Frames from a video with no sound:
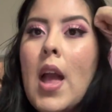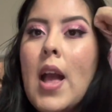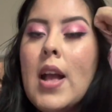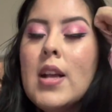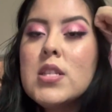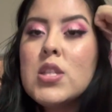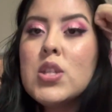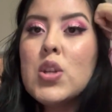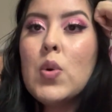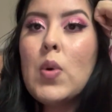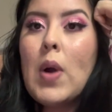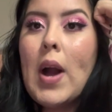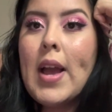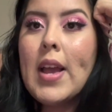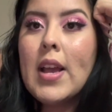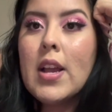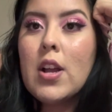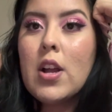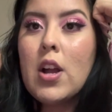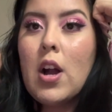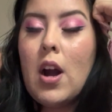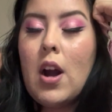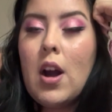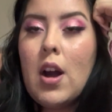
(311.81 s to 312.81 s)
so I
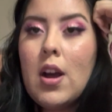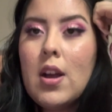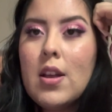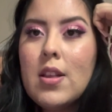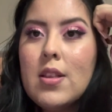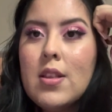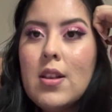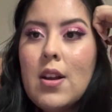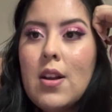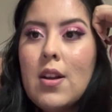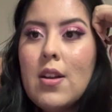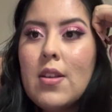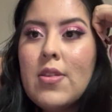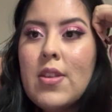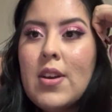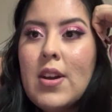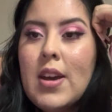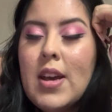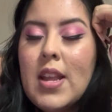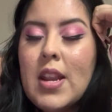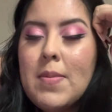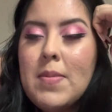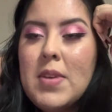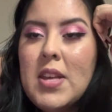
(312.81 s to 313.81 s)
got the
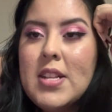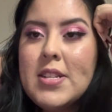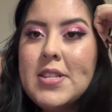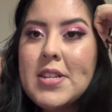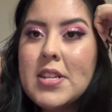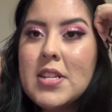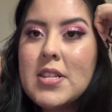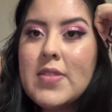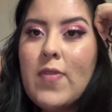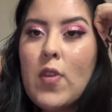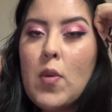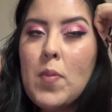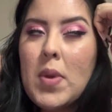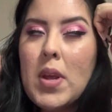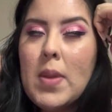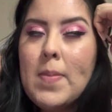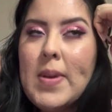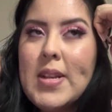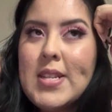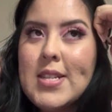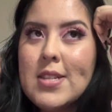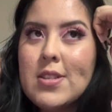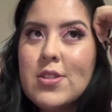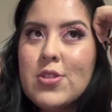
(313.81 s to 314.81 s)
Edelweiss tickets for me and
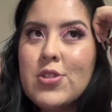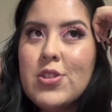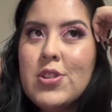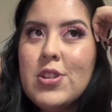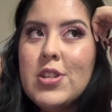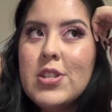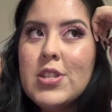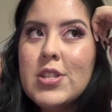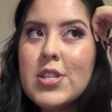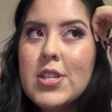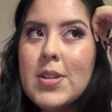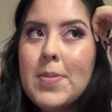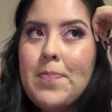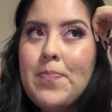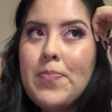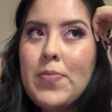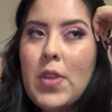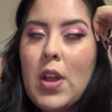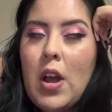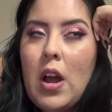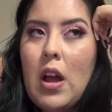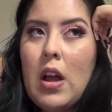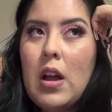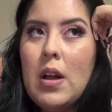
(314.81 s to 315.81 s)
my sisters,
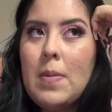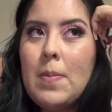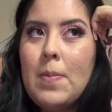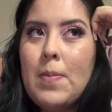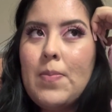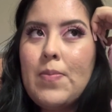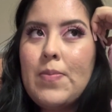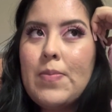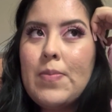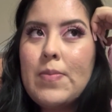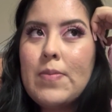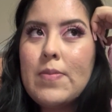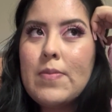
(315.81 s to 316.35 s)
and